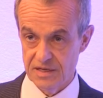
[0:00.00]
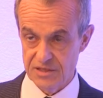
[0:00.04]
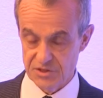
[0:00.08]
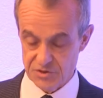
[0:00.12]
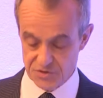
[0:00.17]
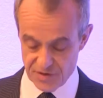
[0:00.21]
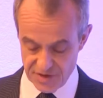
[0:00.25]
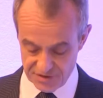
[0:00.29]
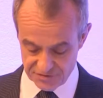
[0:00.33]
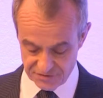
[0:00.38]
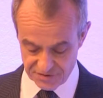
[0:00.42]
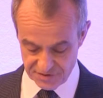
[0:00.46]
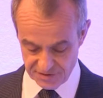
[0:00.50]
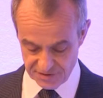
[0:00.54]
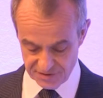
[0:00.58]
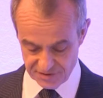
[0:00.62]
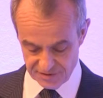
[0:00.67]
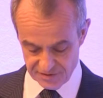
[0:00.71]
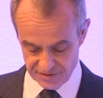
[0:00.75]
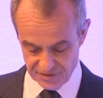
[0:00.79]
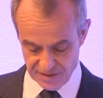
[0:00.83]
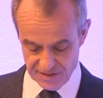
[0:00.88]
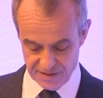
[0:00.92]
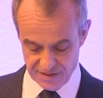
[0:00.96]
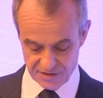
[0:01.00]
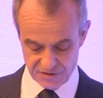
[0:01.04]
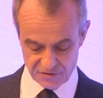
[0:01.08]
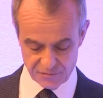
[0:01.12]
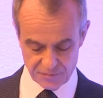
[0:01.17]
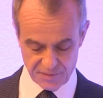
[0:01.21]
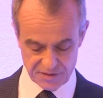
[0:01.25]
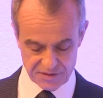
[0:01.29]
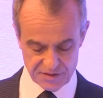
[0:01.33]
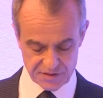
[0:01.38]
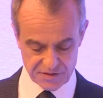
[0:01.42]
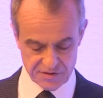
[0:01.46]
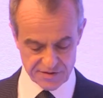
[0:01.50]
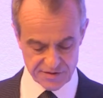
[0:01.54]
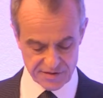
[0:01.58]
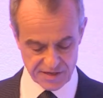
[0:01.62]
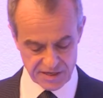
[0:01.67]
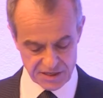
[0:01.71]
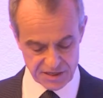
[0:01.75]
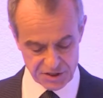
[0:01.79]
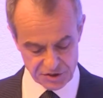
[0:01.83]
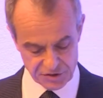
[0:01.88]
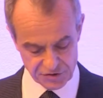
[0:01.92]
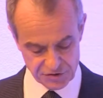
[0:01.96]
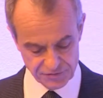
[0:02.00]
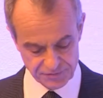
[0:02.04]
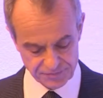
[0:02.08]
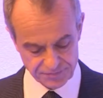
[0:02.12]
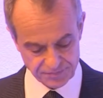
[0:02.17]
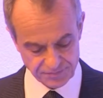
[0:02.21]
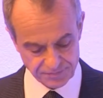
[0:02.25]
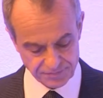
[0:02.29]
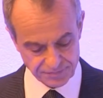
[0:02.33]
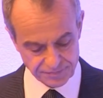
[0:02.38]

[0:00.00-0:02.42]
addressing this particular issue.